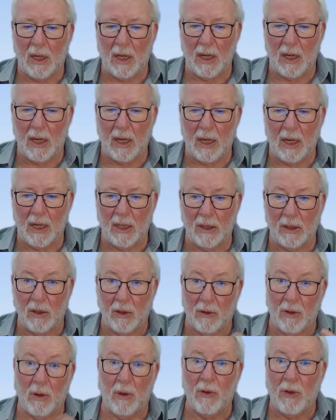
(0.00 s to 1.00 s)

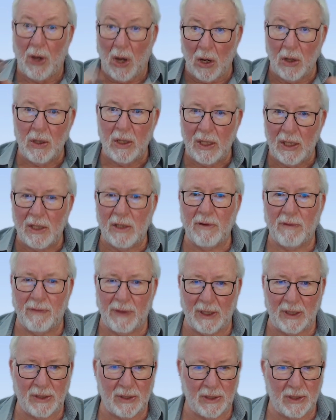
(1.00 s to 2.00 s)
And the only
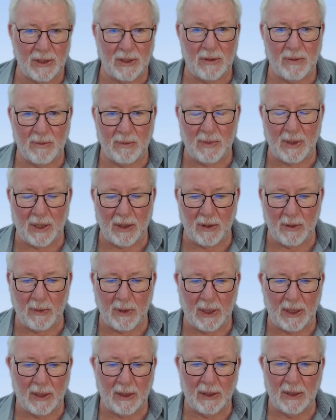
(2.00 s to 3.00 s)
defenses, by the way.
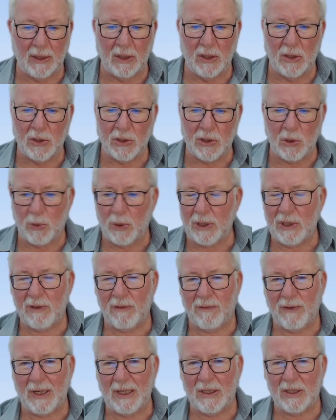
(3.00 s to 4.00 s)
So what
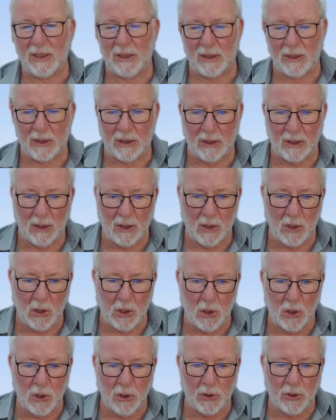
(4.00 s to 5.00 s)
defenses?
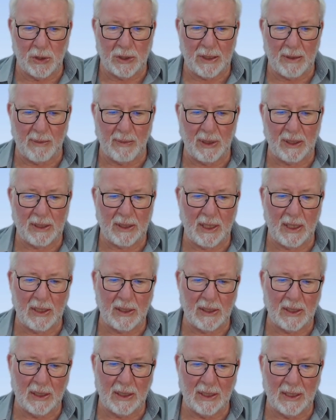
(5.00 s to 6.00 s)
To some
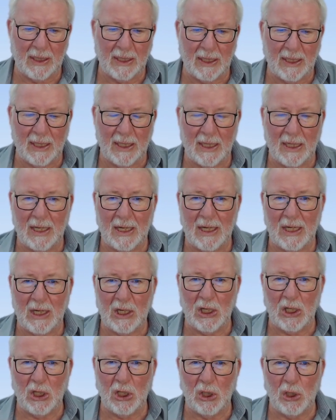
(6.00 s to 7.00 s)
extent,
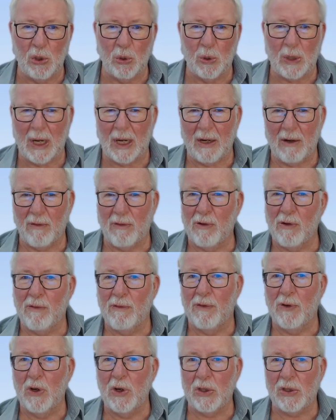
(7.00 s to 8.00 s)
you kind of
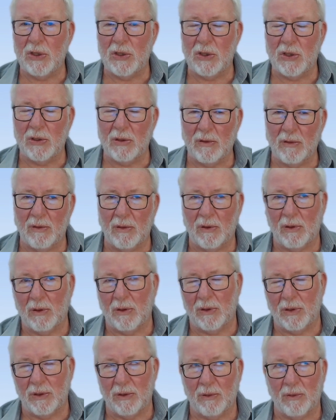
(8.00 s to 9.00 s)
revert,
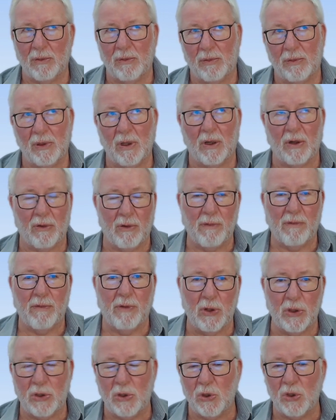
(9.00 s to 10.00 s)

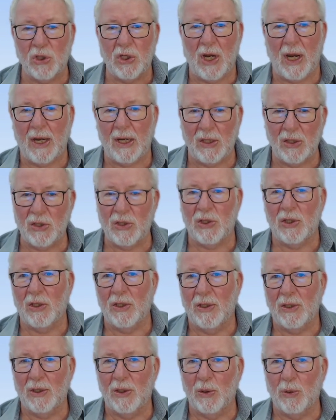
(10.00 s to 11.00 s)
you change
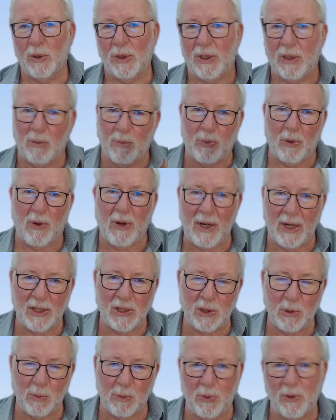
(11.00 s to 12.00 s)
what the employer
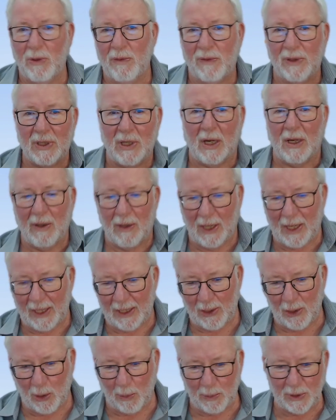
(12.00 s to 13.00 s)
has to prove. It's kind of like
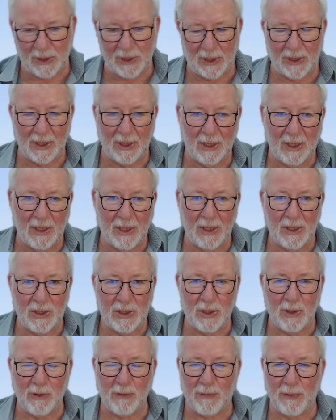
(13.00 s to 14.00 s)
the opposite.
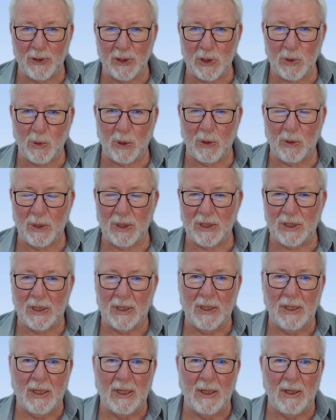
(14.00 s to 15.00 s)
So the first one is
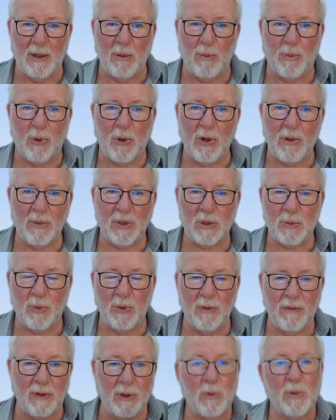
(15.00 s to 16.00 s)
the employee must
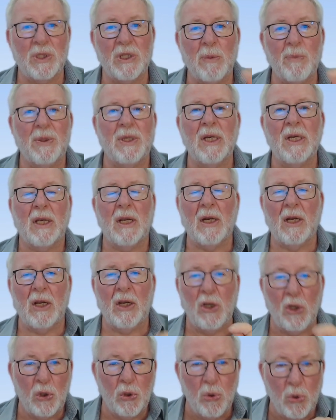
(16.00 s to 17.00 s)
prove that it was a particular
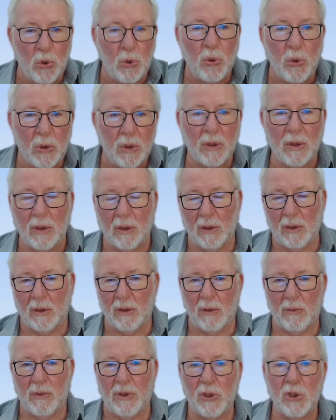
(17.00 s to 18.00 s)

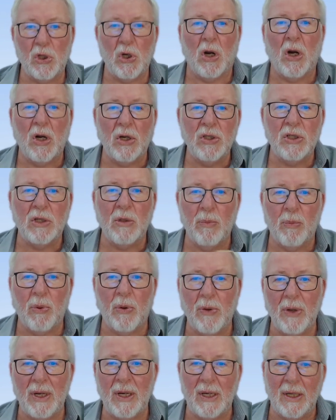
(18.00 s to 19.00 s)
the charged
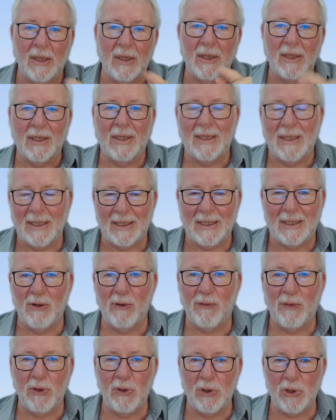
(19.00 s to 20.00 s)
employee,
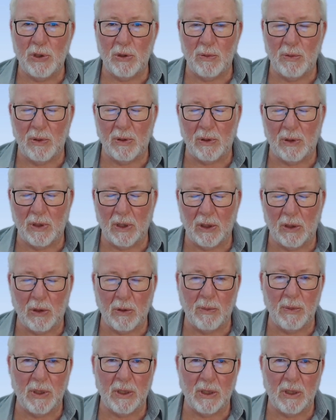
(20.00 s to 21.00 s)
refused to
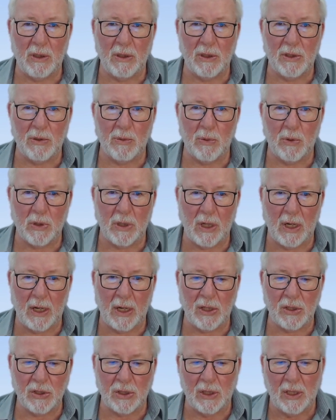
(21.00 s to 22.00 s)
committed
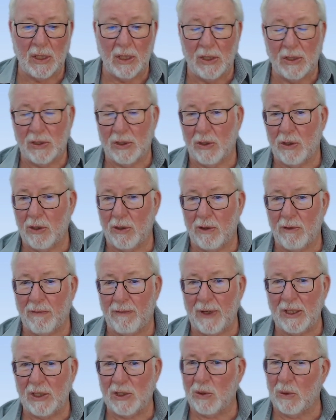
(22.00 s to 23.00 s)
insubordination. So the
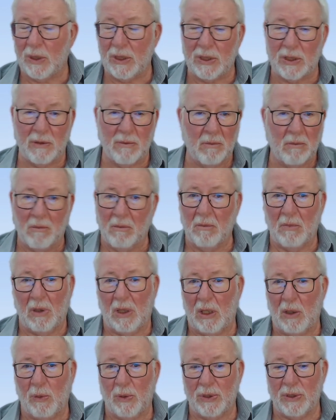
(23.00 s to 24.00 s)
defense was,
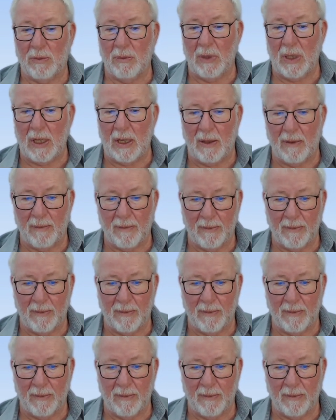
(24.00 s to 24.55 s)
it wasn't me.